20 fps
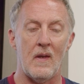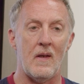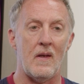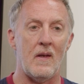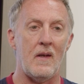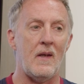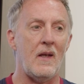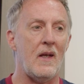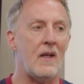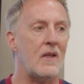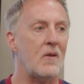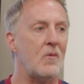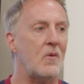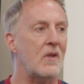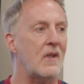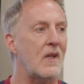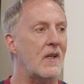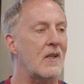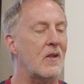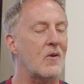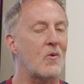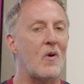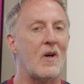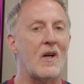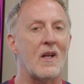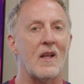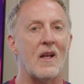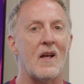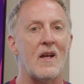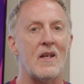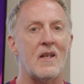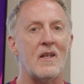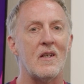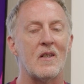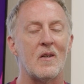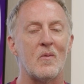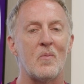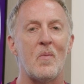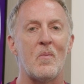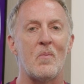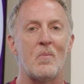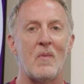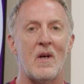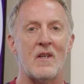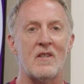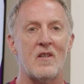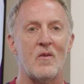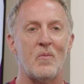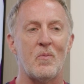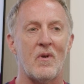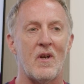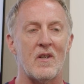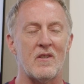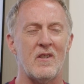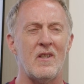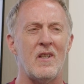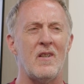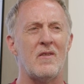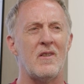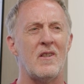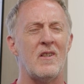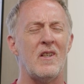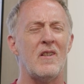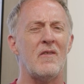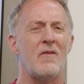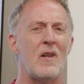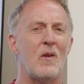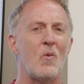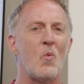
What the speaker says: Yeah, the one I quite like at a massive price. I don't know if he'll